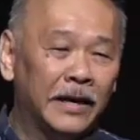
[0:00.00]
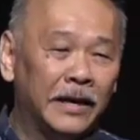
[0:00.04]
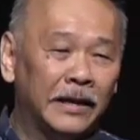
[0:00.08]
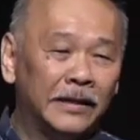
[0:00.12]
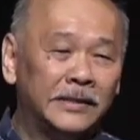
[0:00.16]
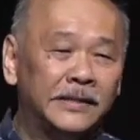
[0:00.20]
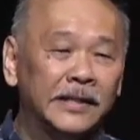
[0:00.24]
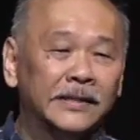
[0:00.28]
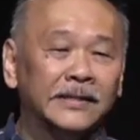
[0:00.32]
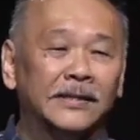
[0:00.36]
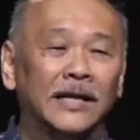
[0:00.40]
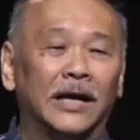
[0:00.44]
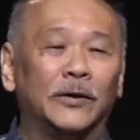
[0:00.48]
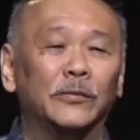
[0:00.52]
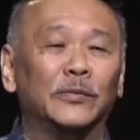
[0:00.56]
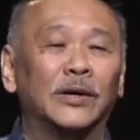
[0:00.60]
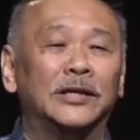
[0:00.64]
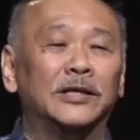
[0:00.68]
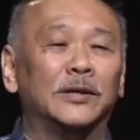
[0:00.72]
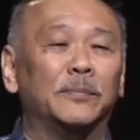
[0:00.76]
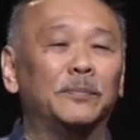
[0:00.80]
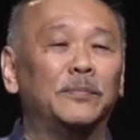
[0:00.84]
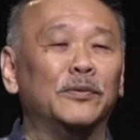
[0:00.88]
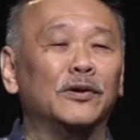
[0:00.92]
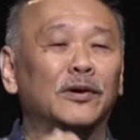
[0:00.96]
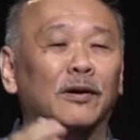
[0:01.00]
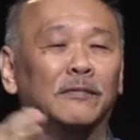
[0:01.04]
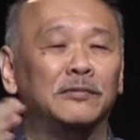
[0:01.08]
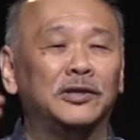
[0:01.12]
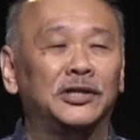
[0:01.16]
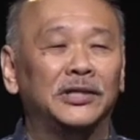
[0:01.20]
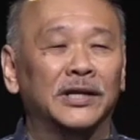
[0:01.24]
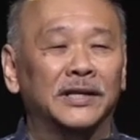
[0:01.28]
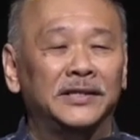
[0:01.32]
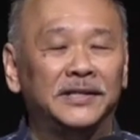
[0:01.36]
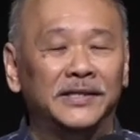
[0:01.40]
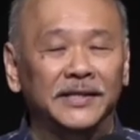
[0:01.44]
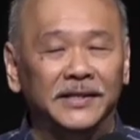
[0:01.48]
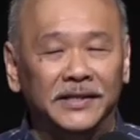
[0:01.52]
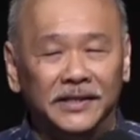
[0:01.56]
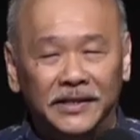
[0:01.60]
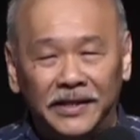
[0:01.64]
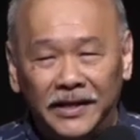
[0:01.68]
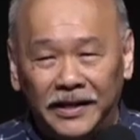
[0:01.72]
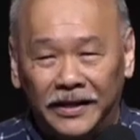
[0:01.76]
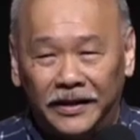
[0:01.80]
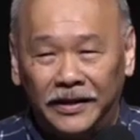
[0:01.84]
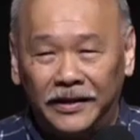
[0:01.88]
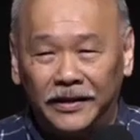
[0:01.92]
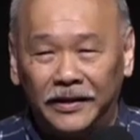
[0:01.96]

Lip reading: Just like what the book of Judges did.